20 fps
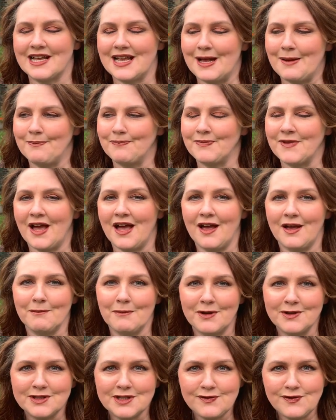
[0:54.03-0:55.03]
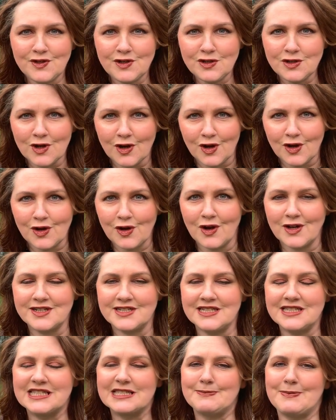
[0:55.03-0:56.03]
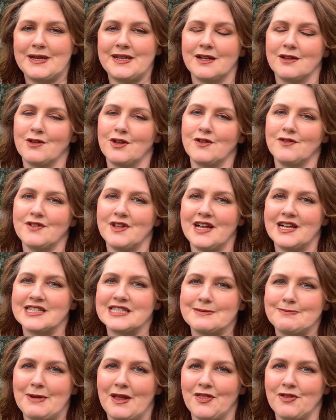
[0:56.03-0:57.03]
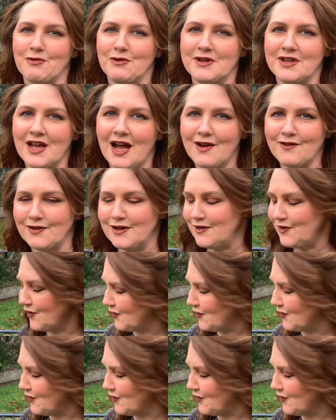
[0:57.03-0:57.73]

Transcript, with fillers: Um, most of you know I did spend a lot of last month recovering